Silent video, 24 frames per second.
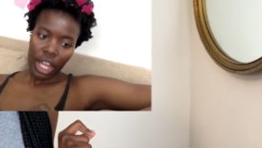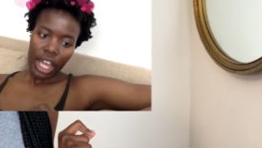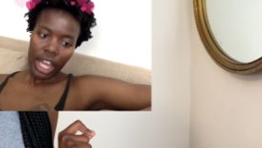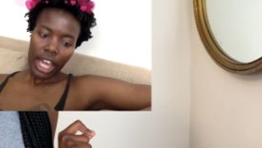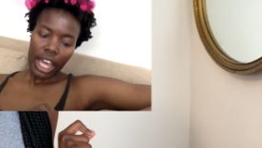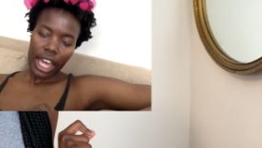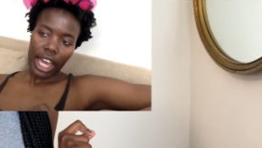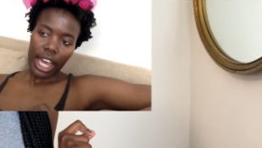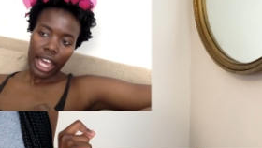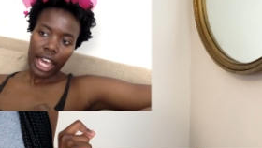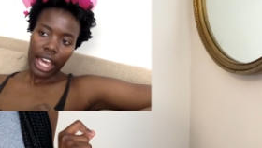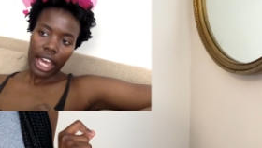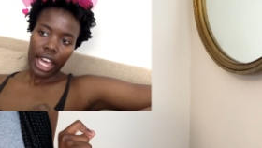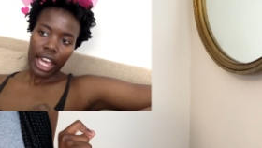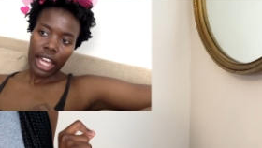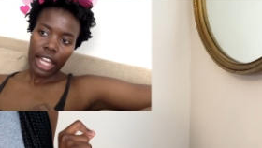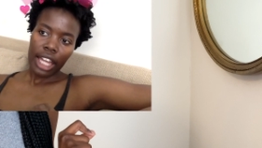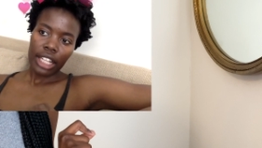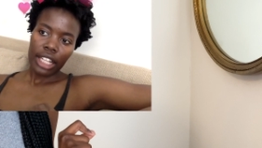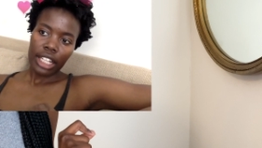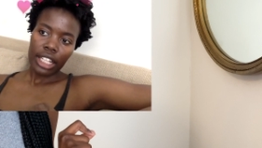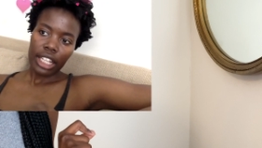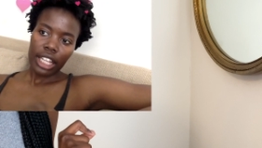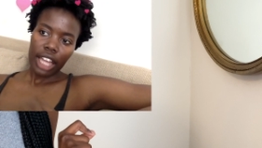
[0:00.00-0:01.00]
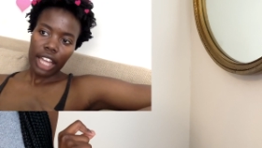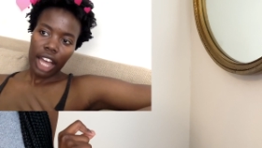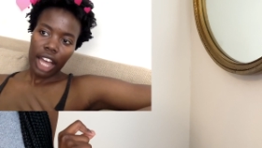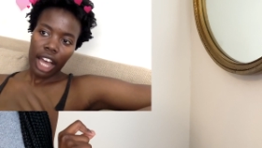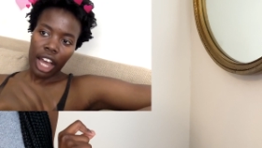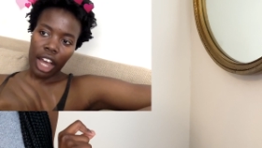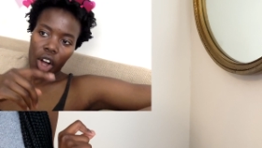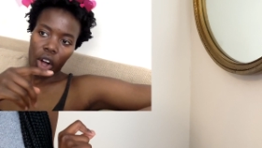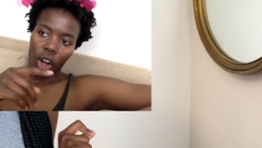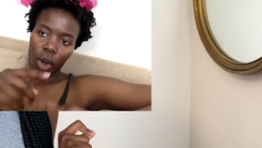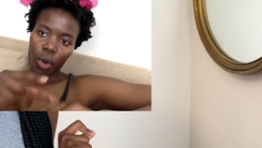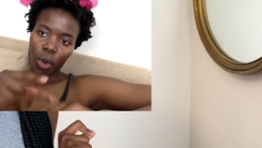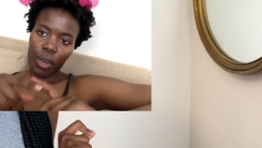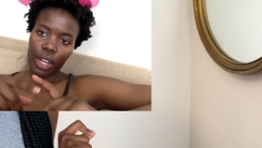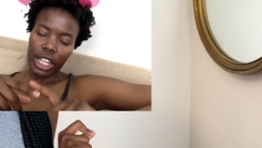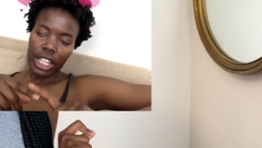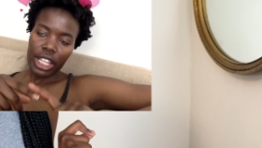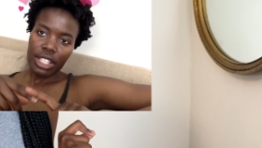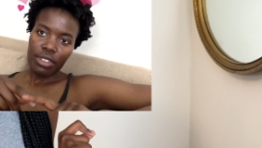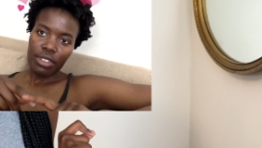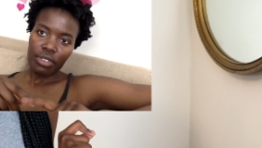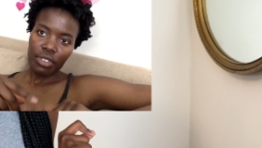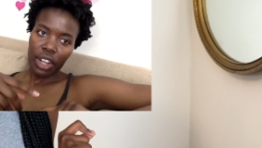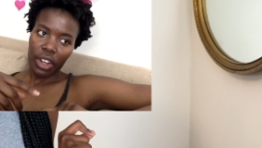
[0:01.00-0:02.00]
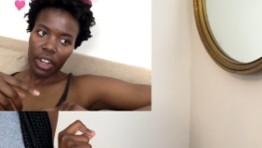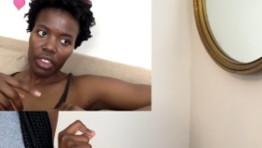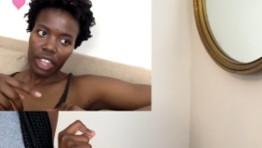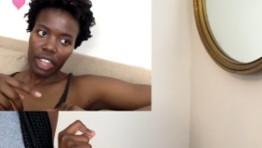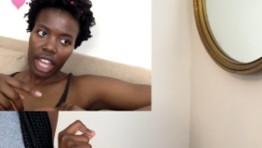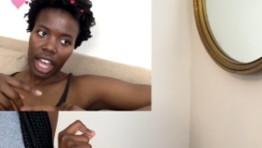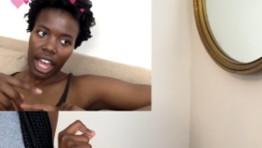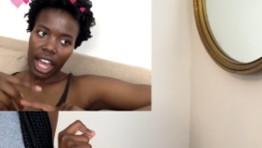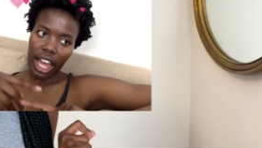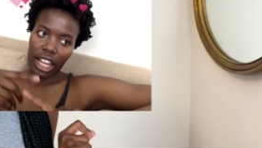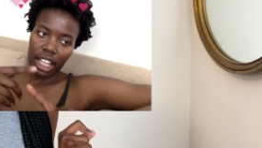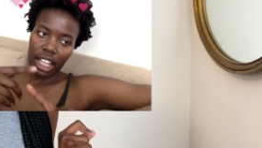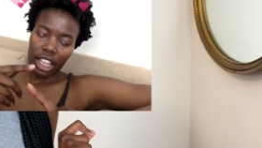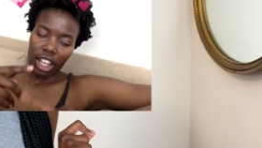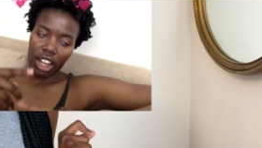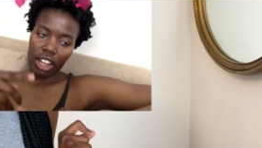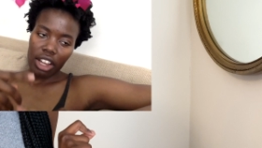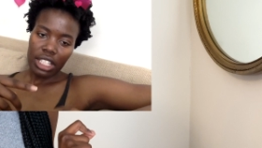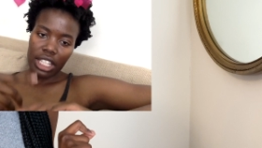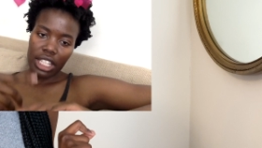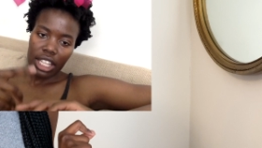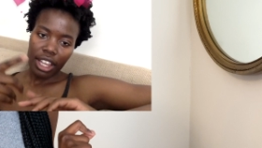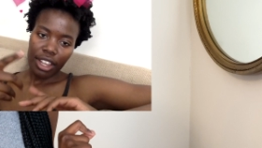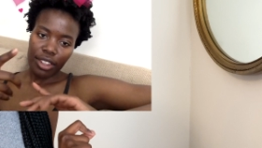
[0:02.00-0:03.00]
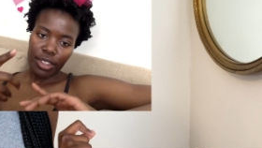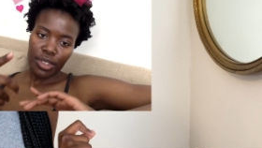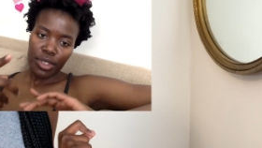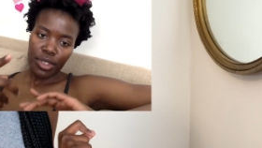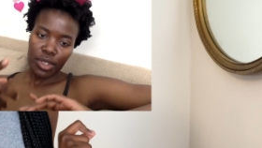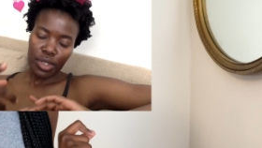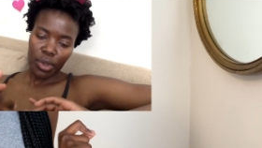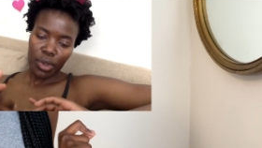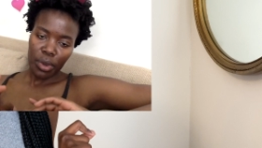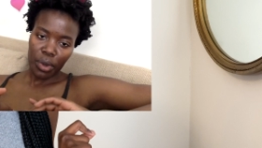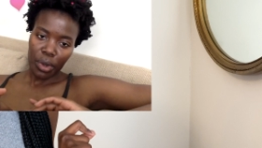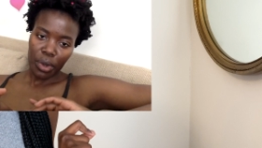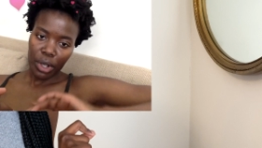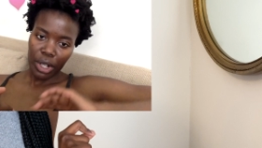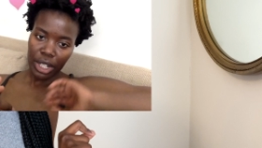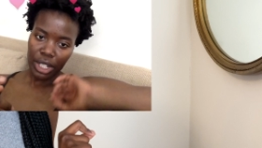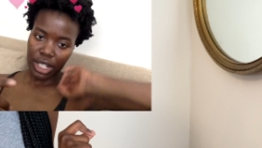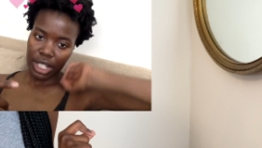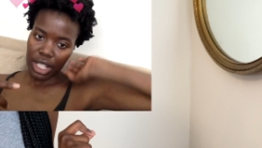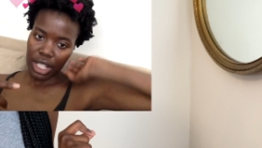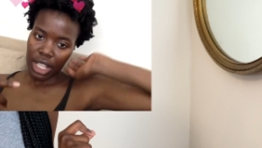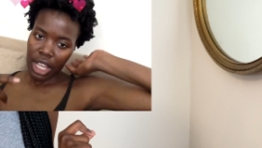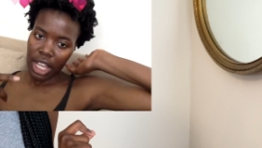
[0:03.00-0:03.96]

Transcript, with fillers: and I always felt that Glossier stores